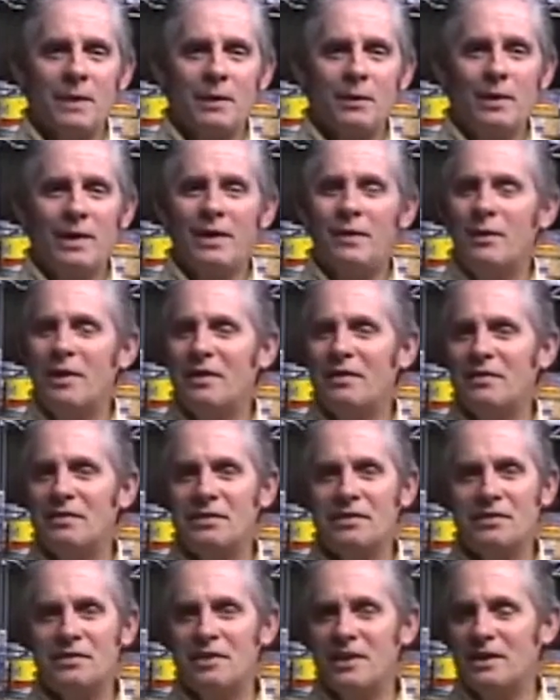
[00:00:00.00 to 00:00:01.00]
We have
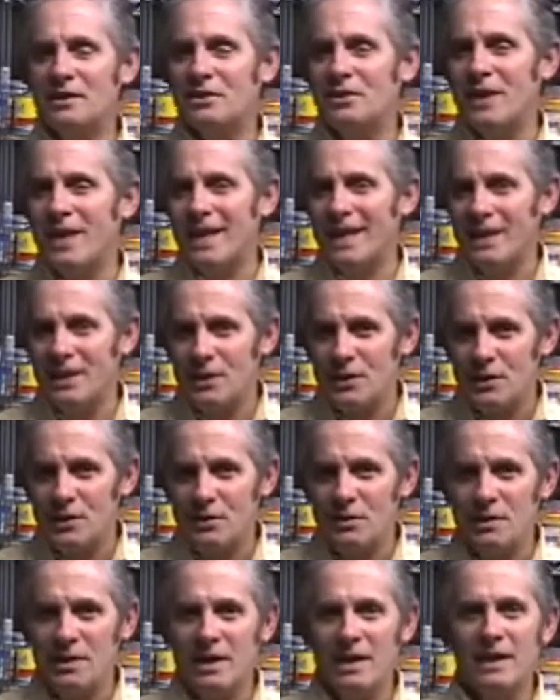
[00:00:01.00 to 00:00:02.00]
such a
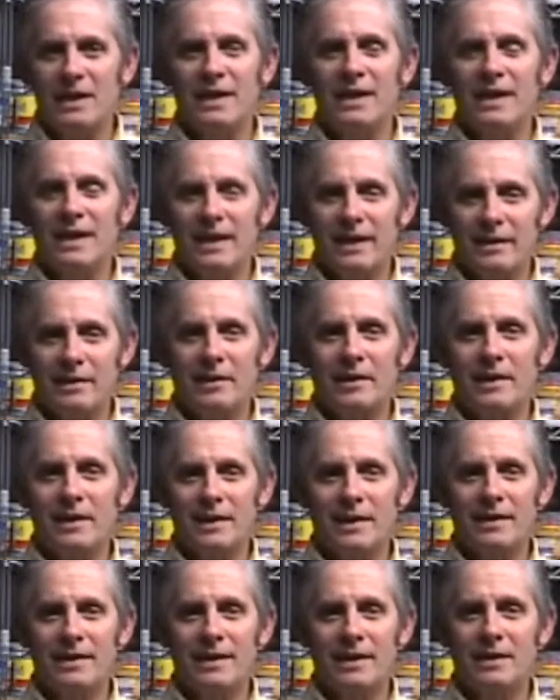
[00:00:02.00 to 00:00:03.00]
unique area
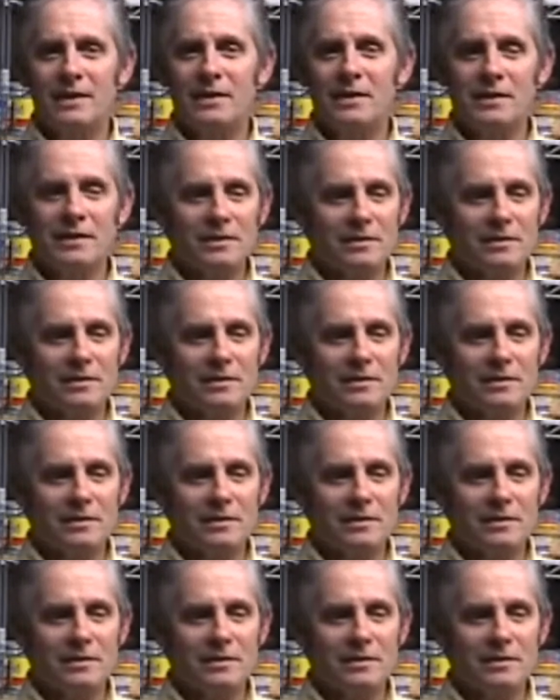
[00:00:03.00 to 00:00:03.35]
here.